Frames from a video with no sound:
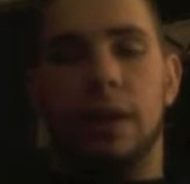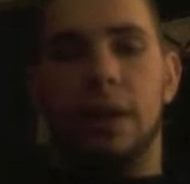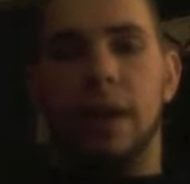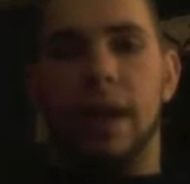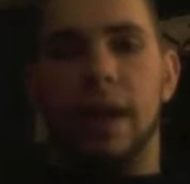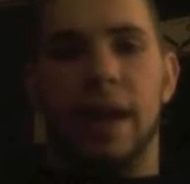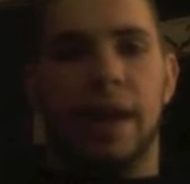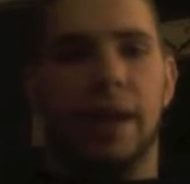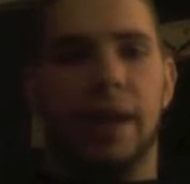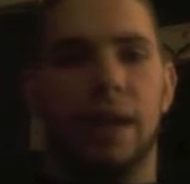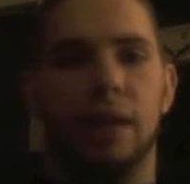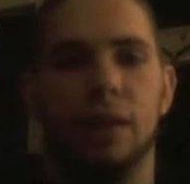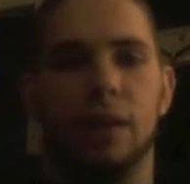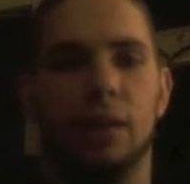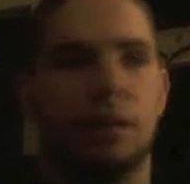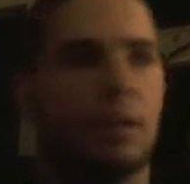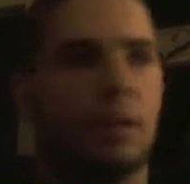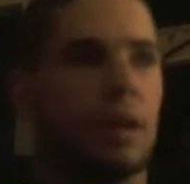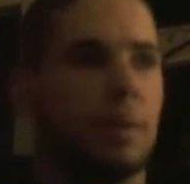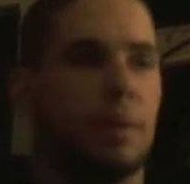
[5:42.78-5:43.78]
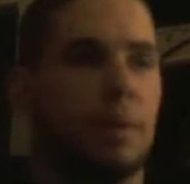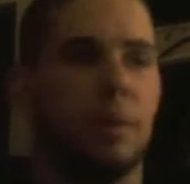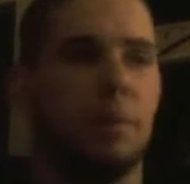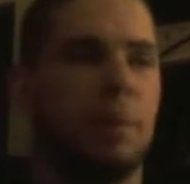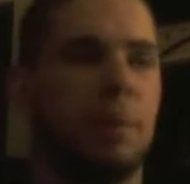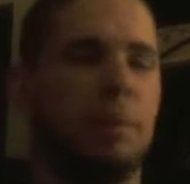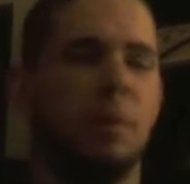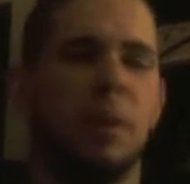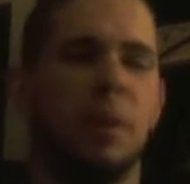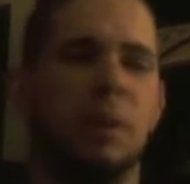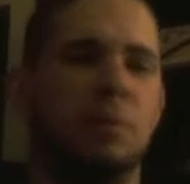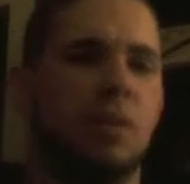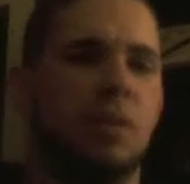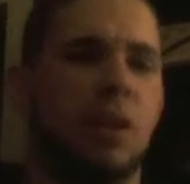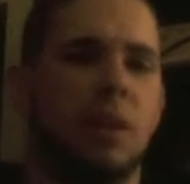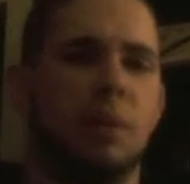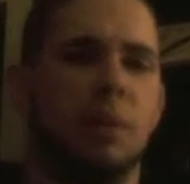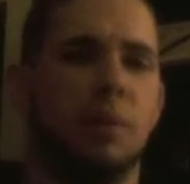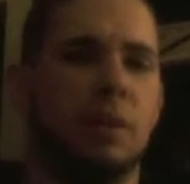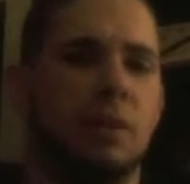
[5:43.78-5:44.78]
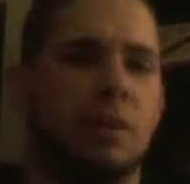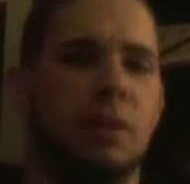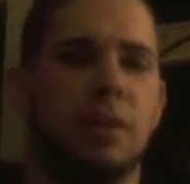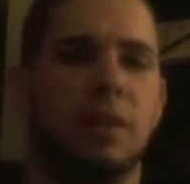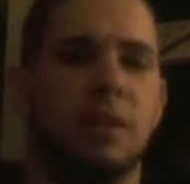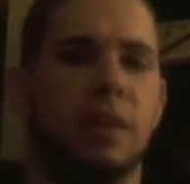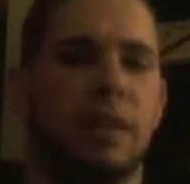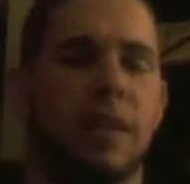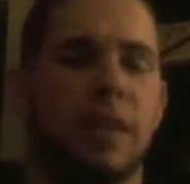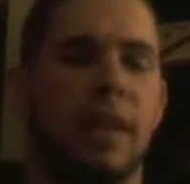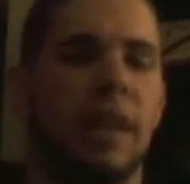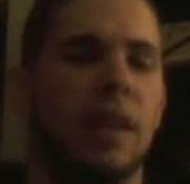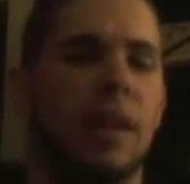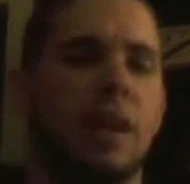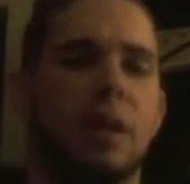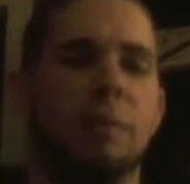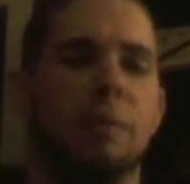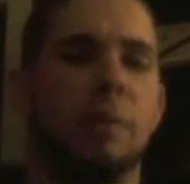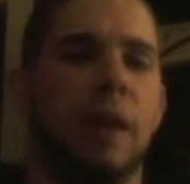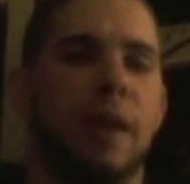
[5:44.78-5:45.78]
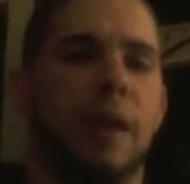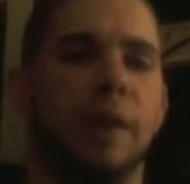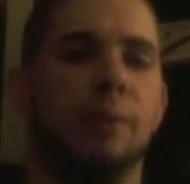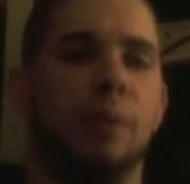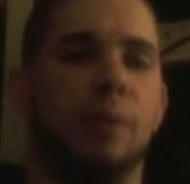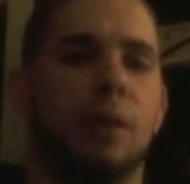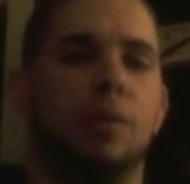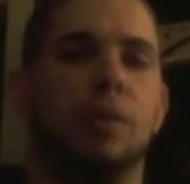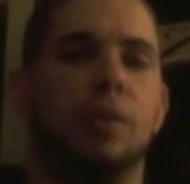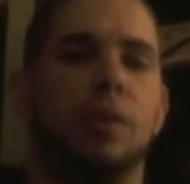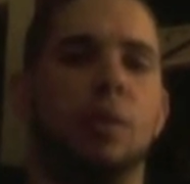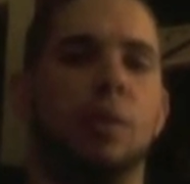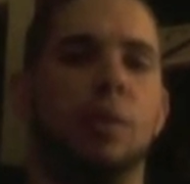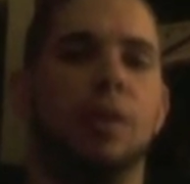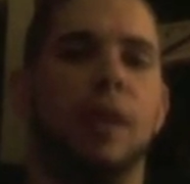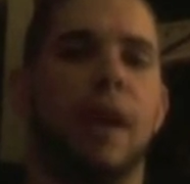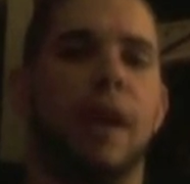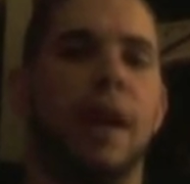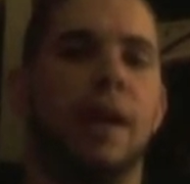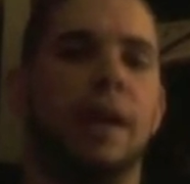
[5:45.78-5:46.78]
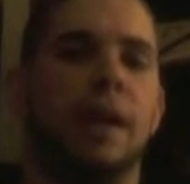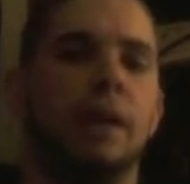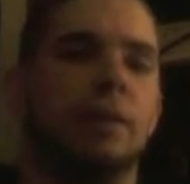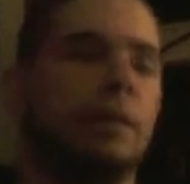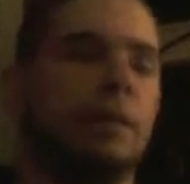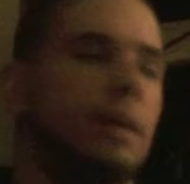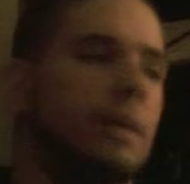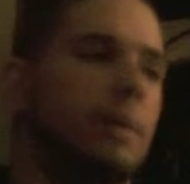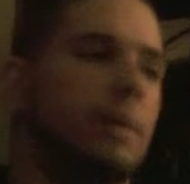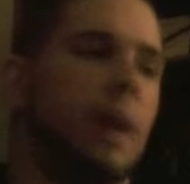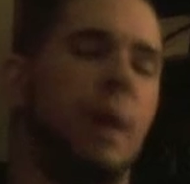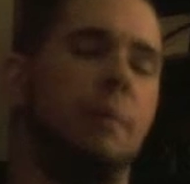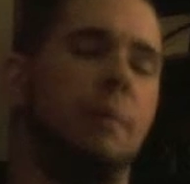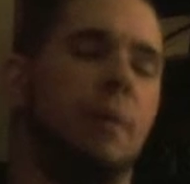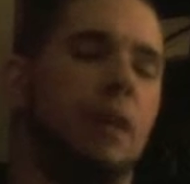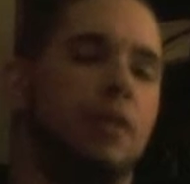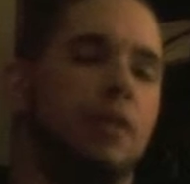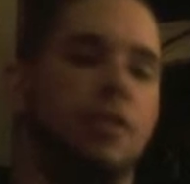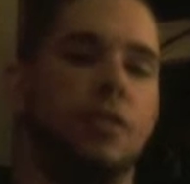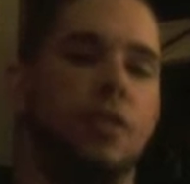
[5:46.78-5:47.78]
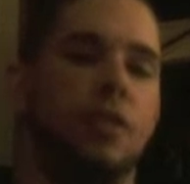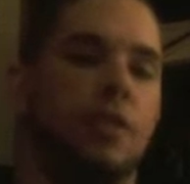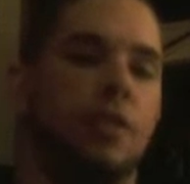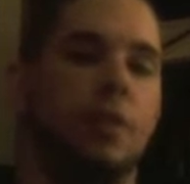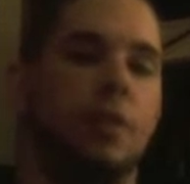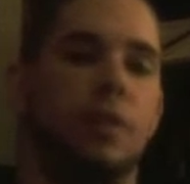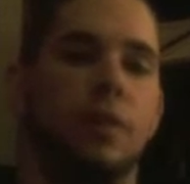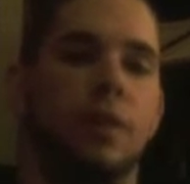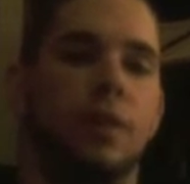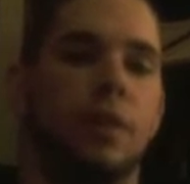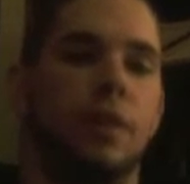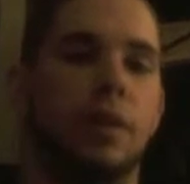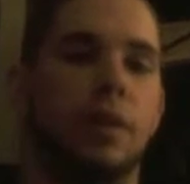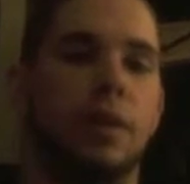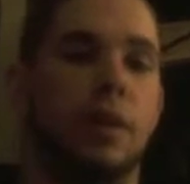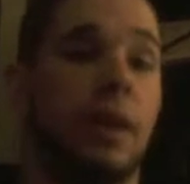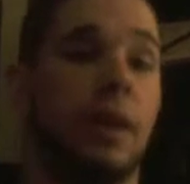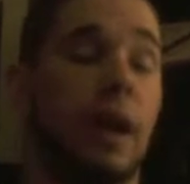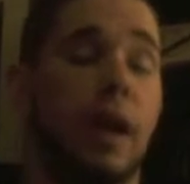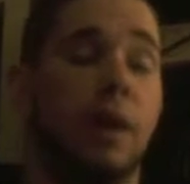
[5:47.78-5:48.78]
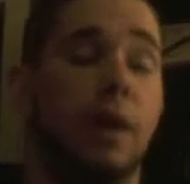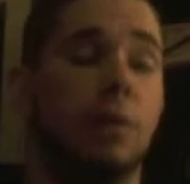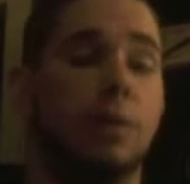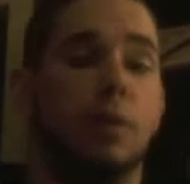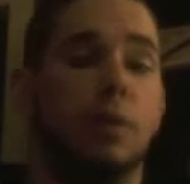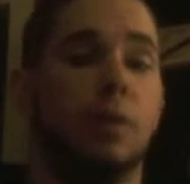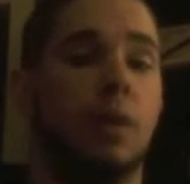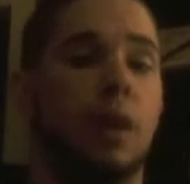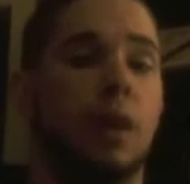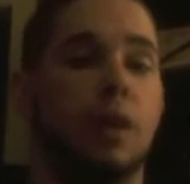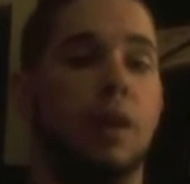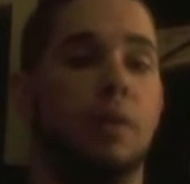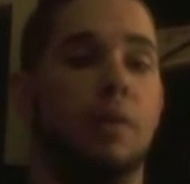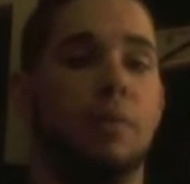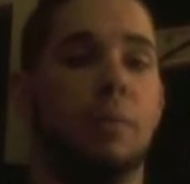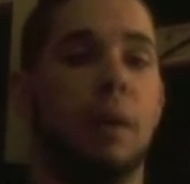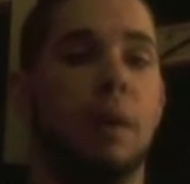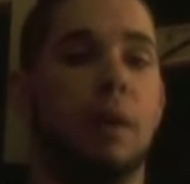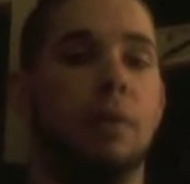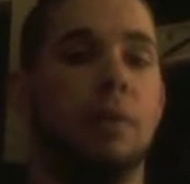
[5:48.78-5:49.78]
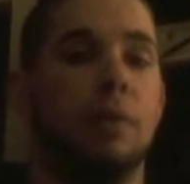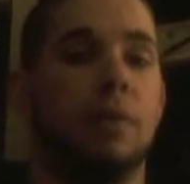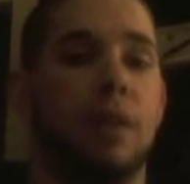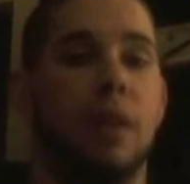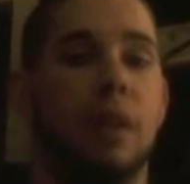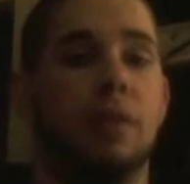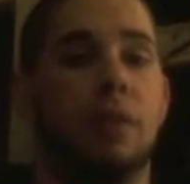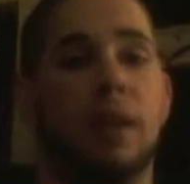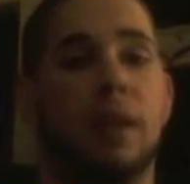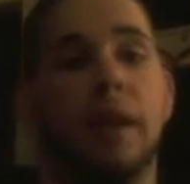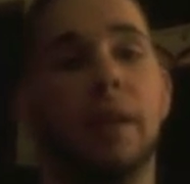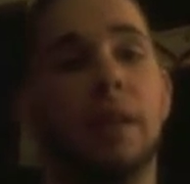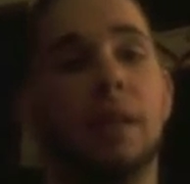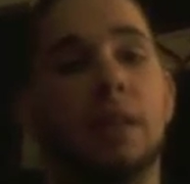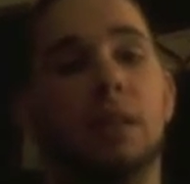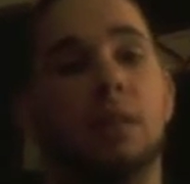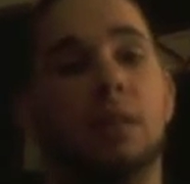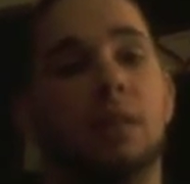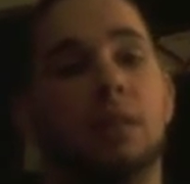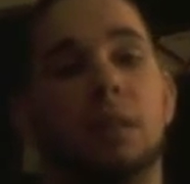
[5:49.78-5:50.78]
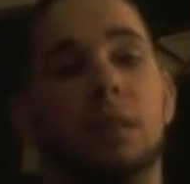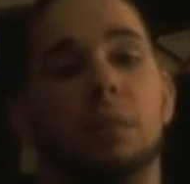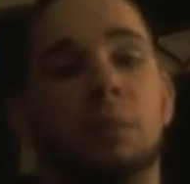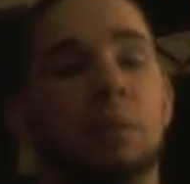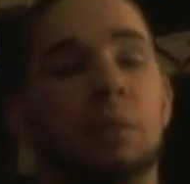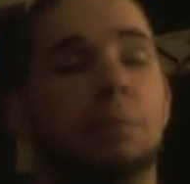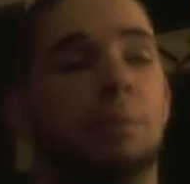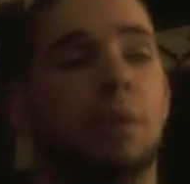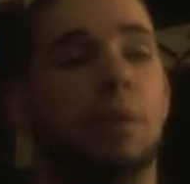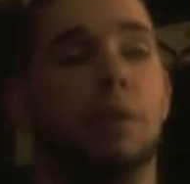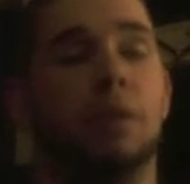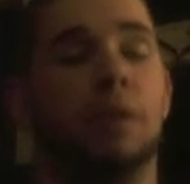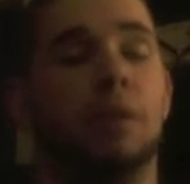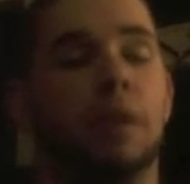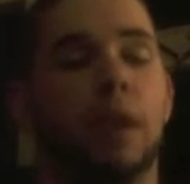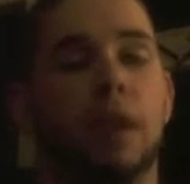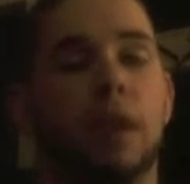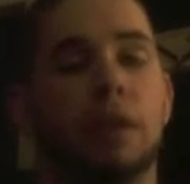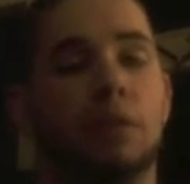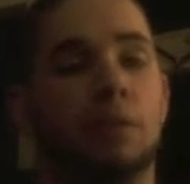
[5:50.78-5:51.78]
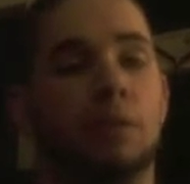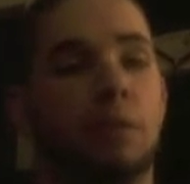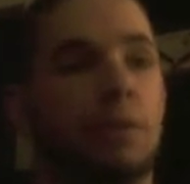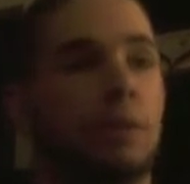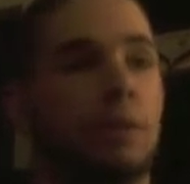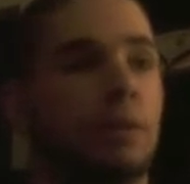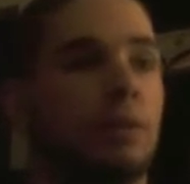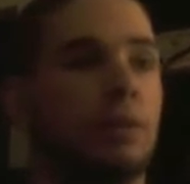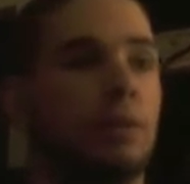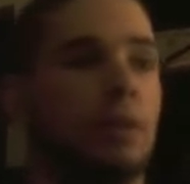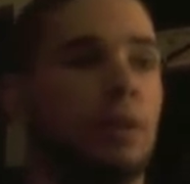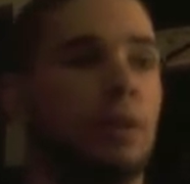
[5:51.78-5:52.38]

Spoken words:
Hackett, I mean, people keep talking about the K-Gun back in Buffalo with Hackett. I'm not sure. I don't know enough about Nathaniel Hackett, to be perfectly honest with you.